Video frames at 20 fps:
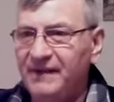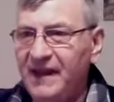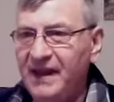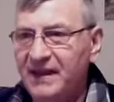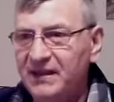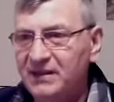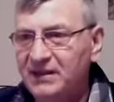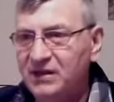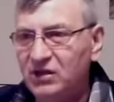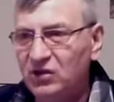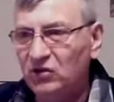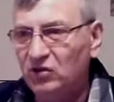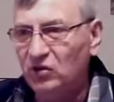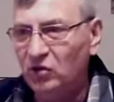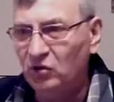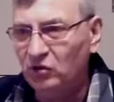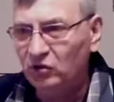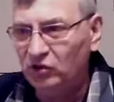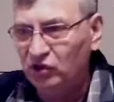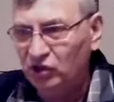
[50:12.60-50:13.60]
thank you,
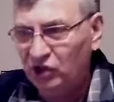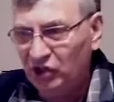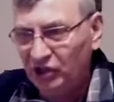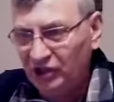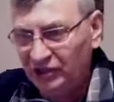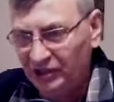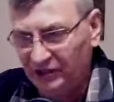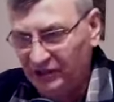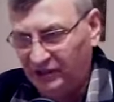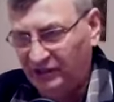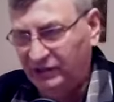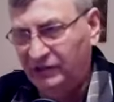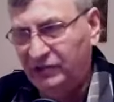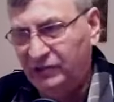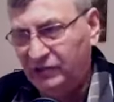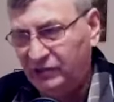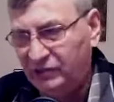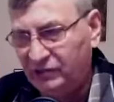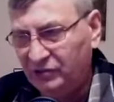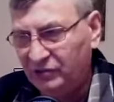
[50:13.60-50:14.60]
Lord
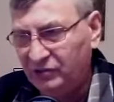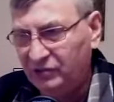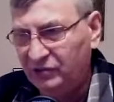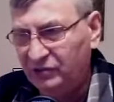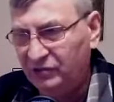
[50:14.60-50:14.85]
Jesus.